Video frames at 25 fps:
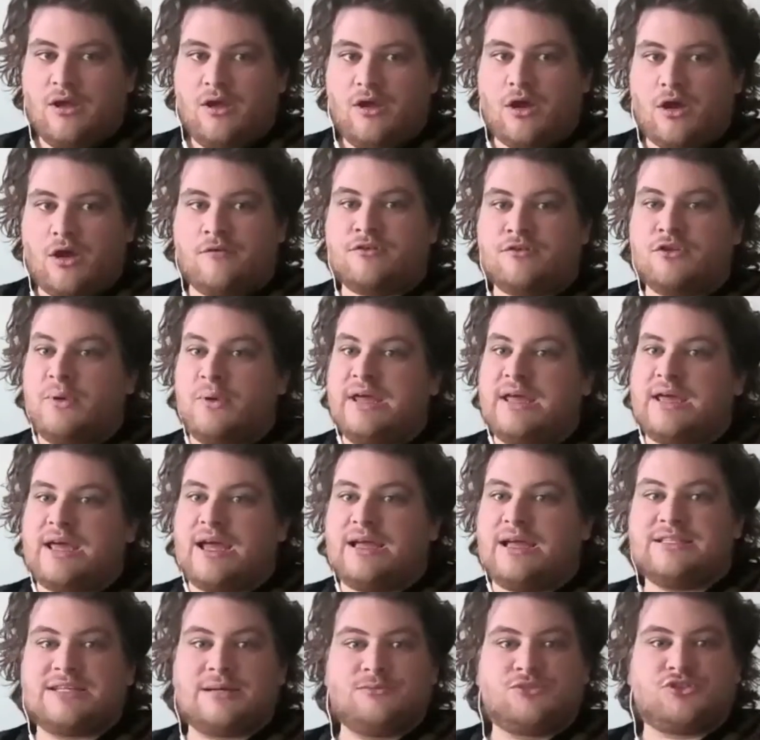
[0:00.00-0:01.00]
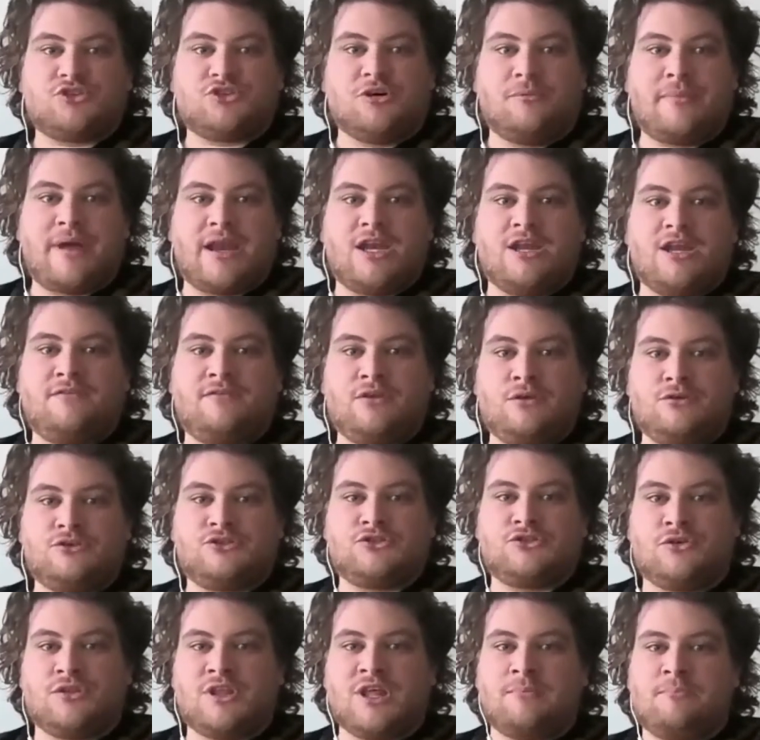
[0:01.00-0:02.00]
Over the weekend, I'm sure many of you
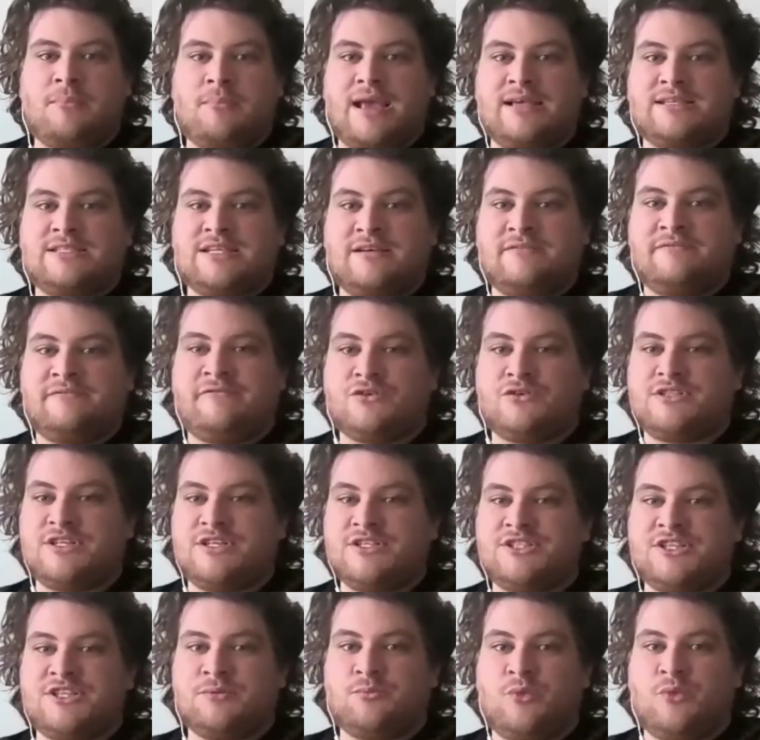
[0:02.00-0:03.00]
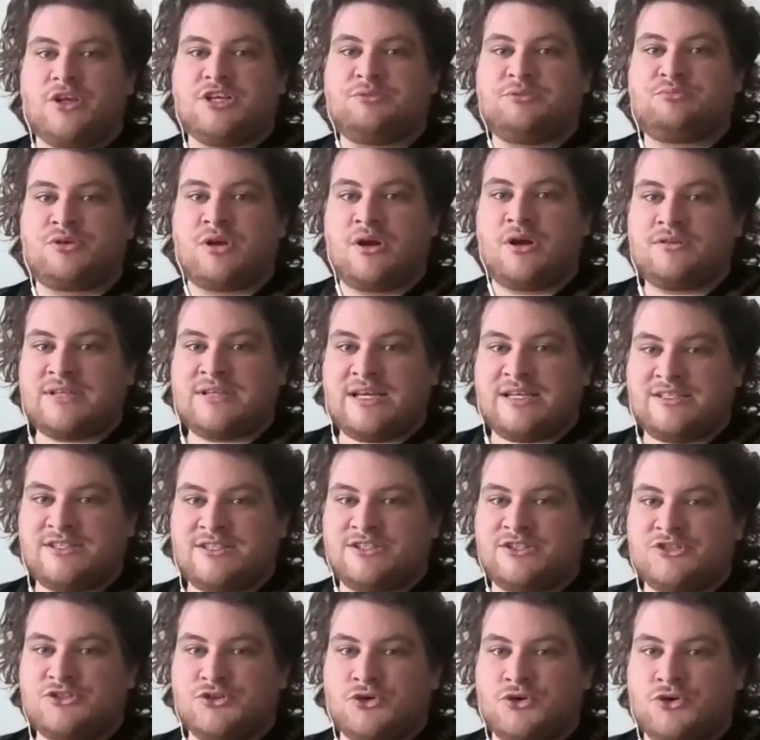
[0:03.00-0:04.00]
saw the amazing footage in which
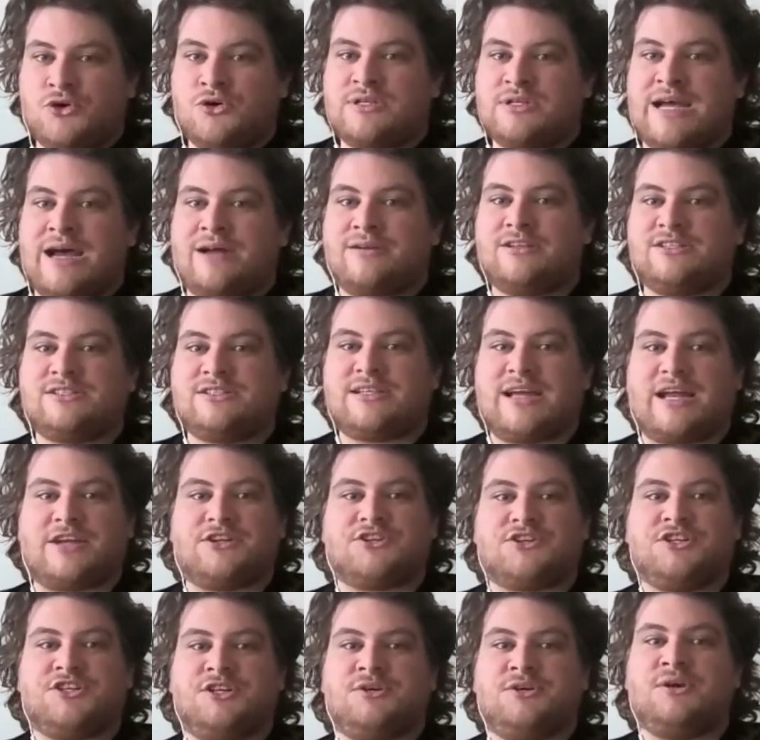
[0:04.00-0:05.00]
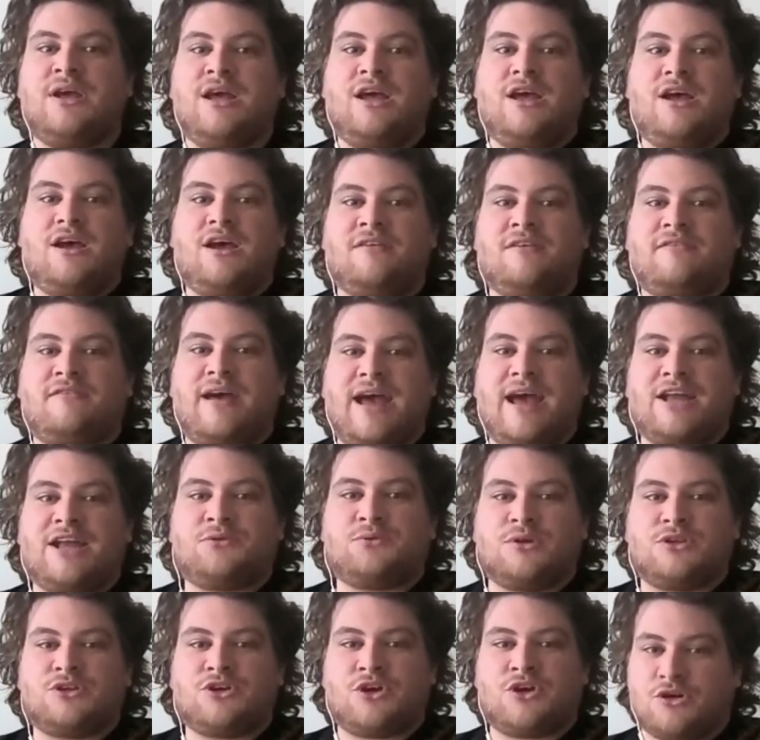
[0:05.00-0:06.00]
protesters tore down a statue of
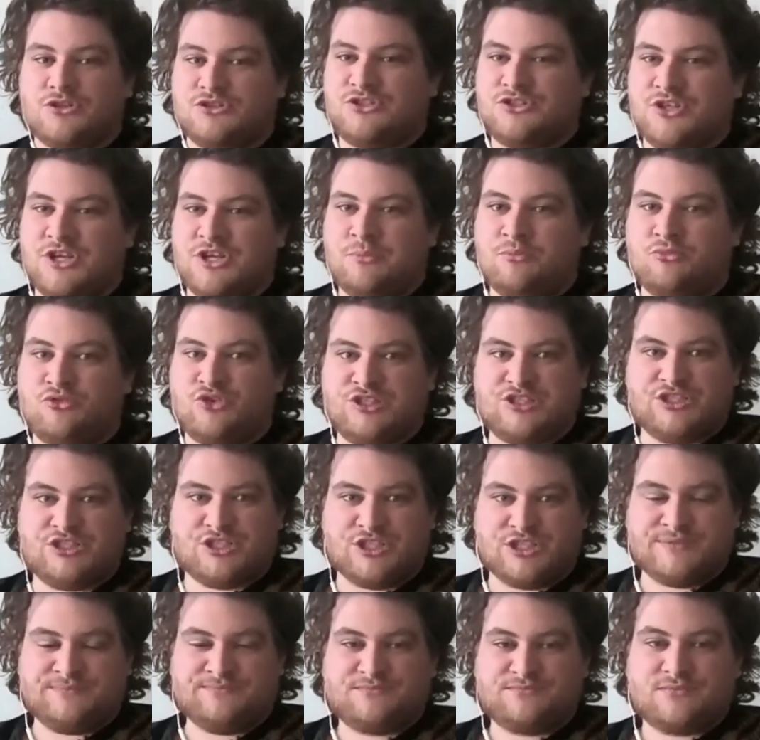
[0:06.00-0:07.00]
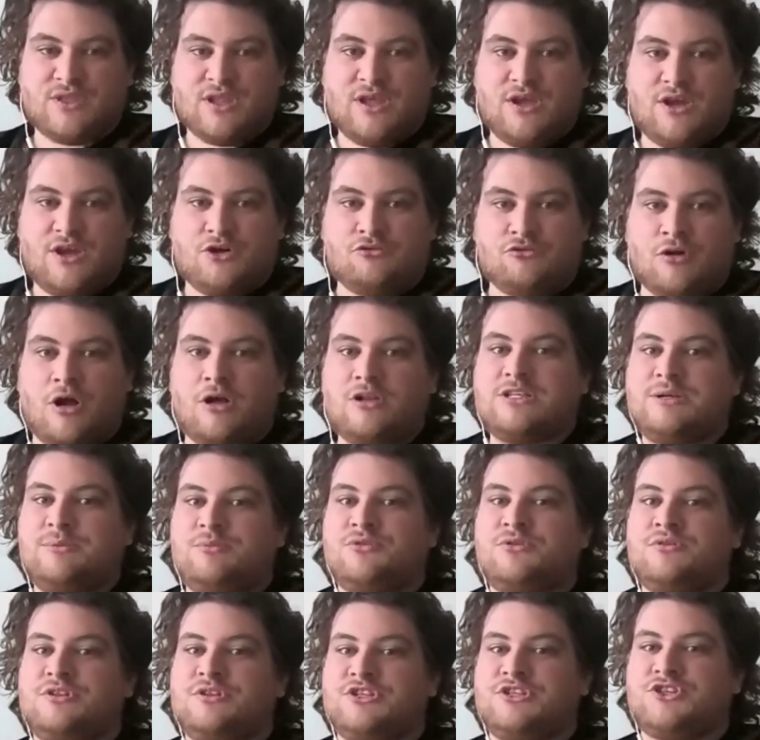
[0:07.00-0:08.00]
Edward Colston in Bristol, rolled him
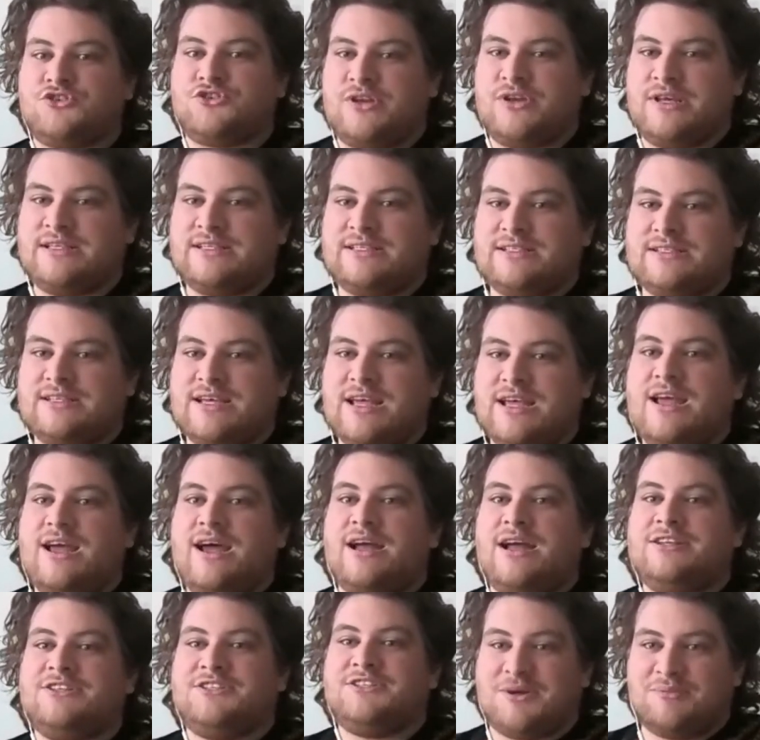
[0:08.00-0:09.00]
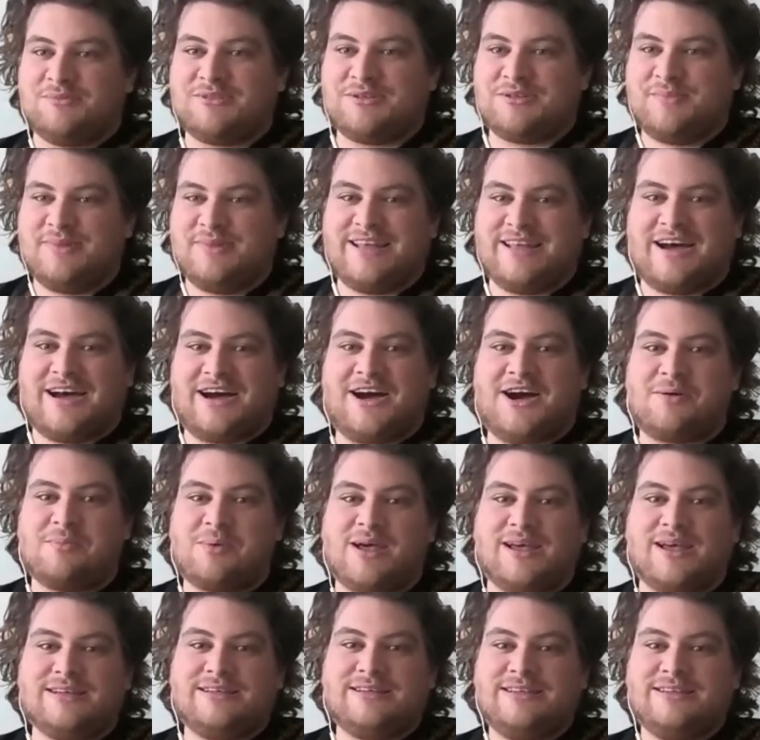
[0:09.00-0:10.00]
through the streets, and dumped him in the
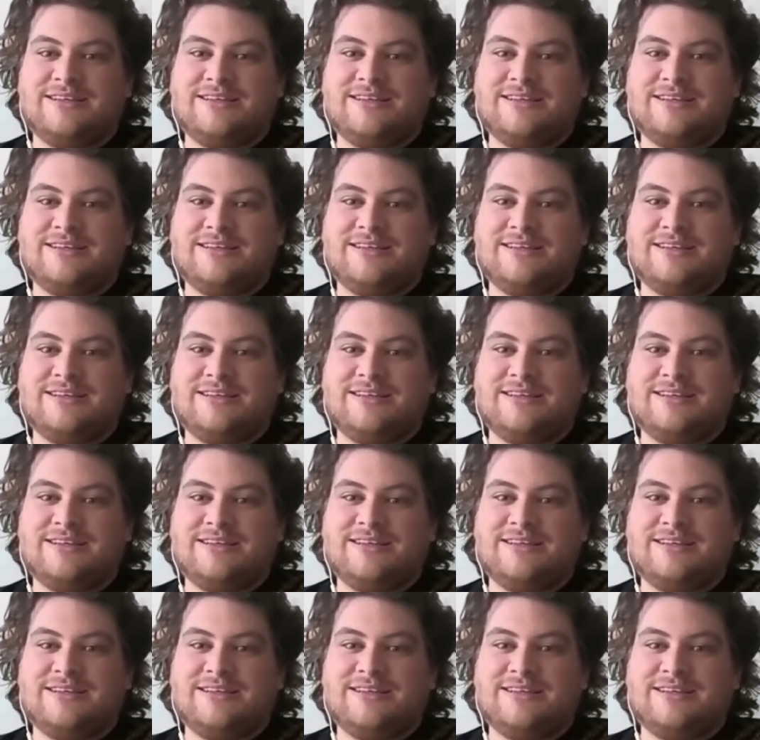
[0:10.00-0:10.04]
harbour.